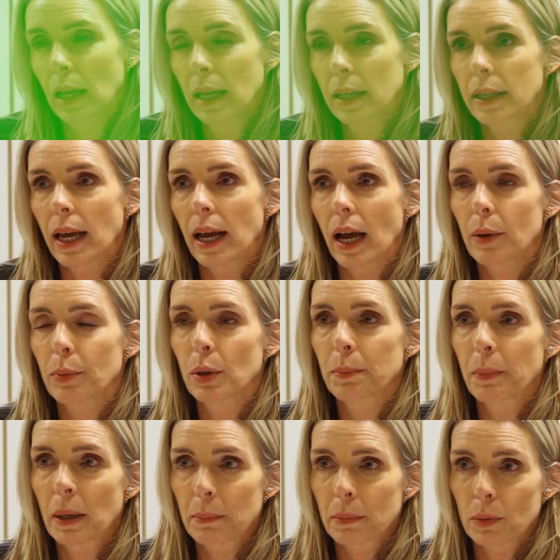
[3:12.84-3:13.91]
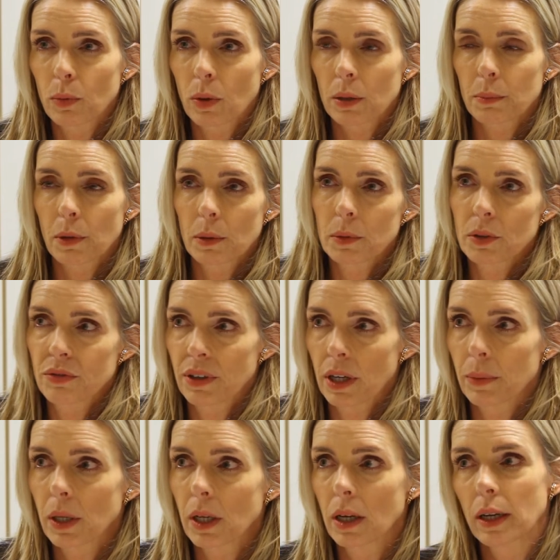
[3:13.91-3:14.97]
Yeah, I remember one moment
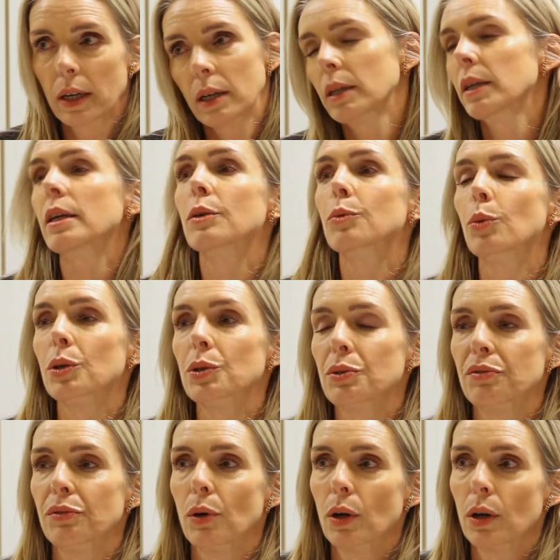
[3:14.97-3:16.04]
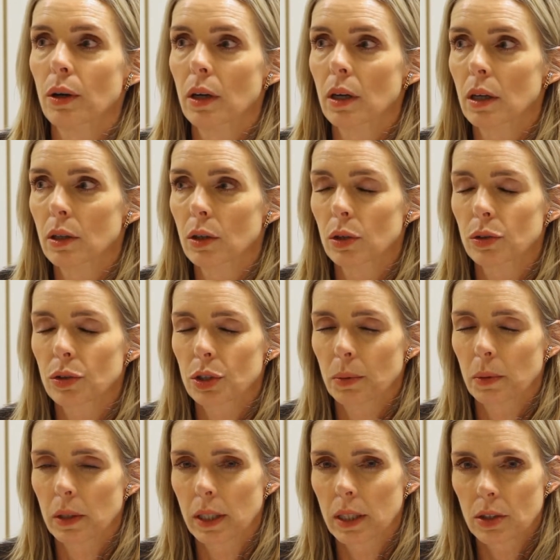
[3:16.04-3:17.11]
very clearly. It was for a
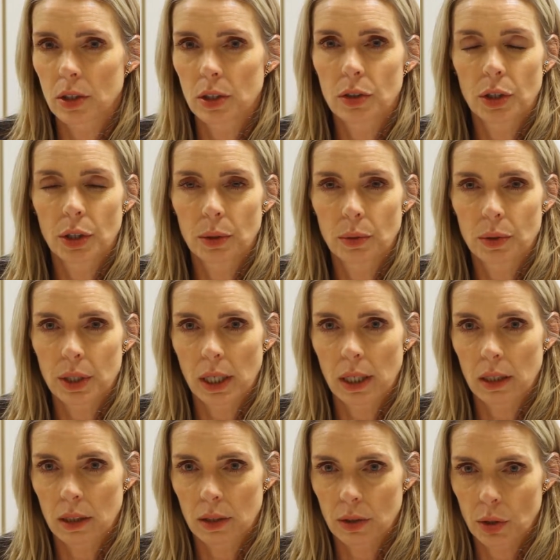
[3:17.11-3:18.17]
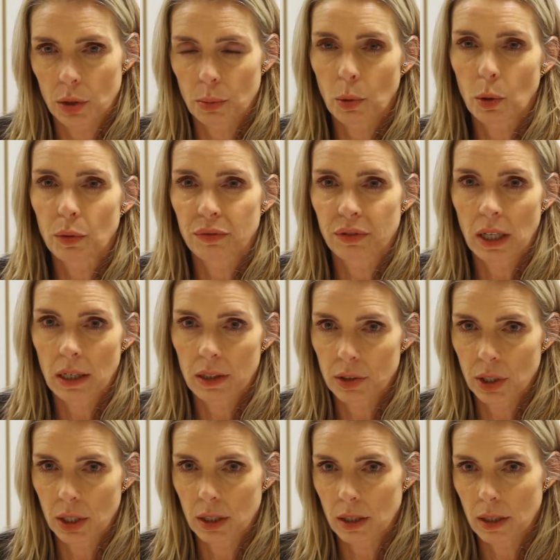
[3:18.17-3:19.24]
cultural institute in a small
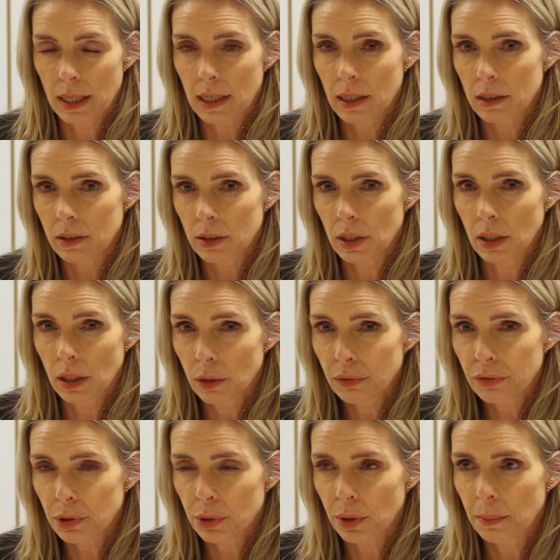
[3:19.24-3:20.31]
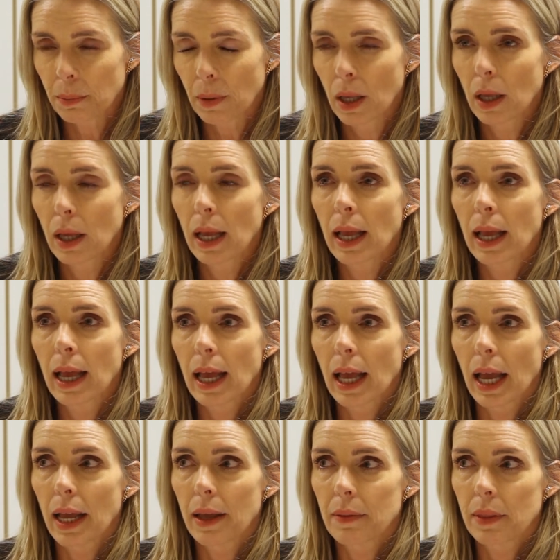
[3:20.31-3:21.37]
village in the Netherlands, in Hilversum.
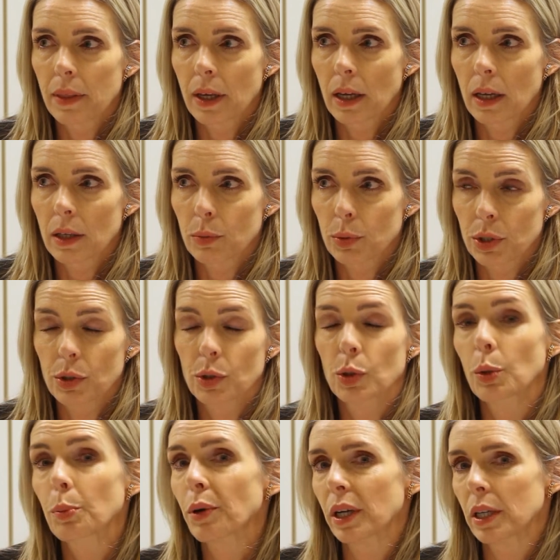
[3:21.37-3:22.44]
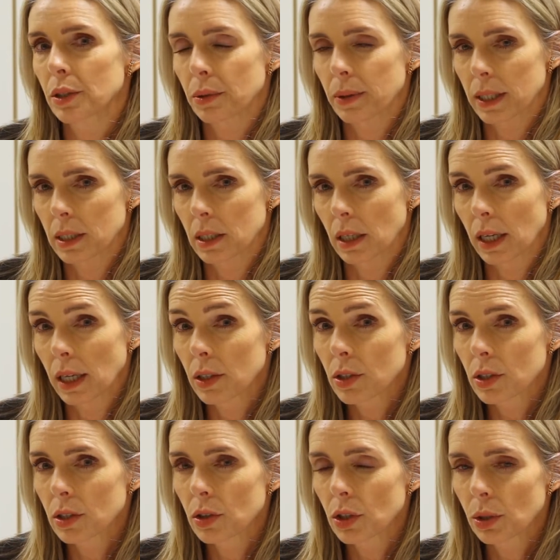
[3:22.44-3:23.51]
And it was a super interesting
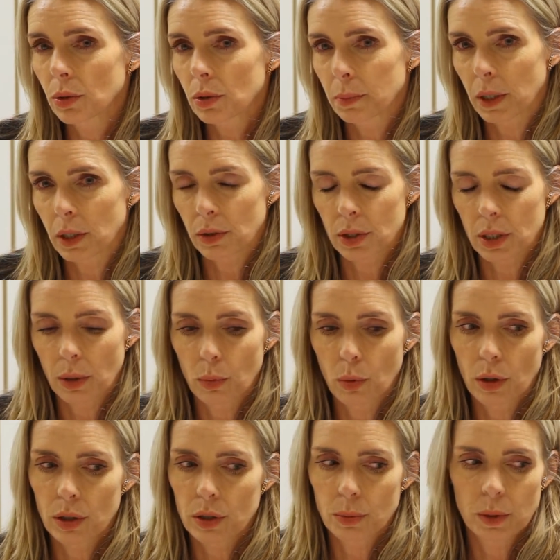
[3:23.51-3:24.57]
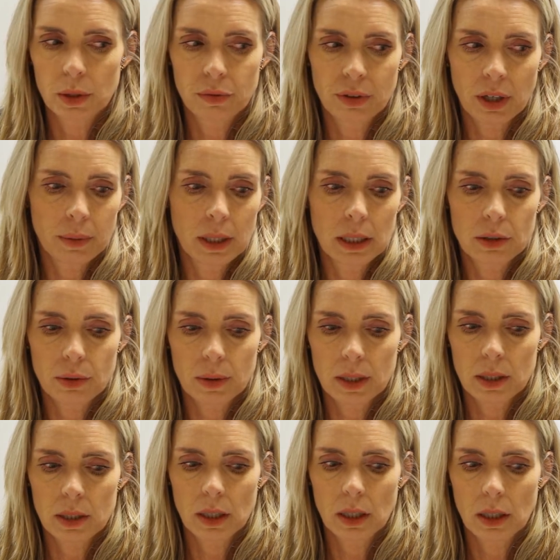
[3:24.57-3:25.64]
institute, because they worked with very
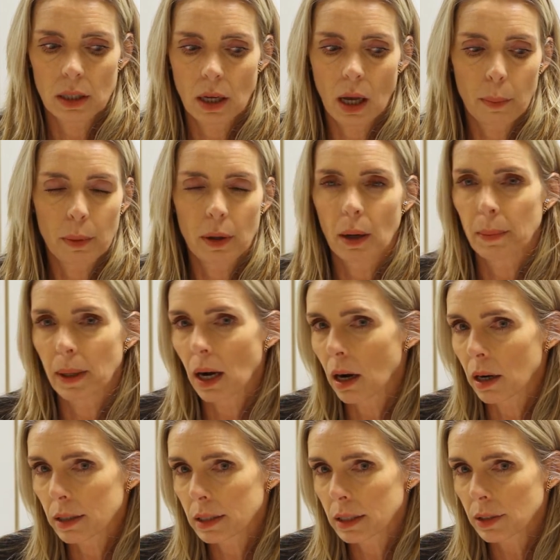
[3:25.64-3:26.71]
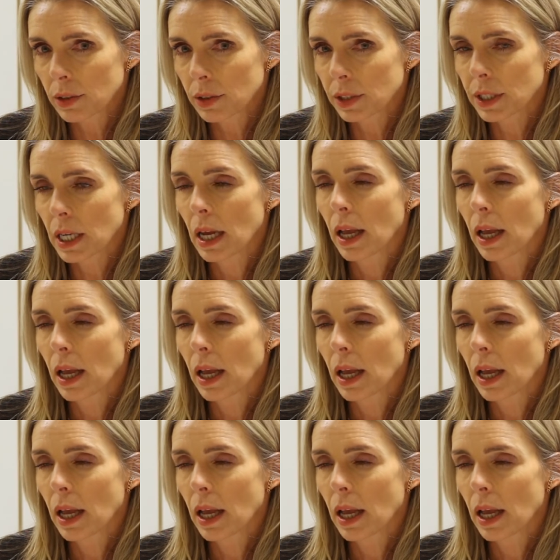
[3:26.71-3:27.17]
interesting upcoming artists.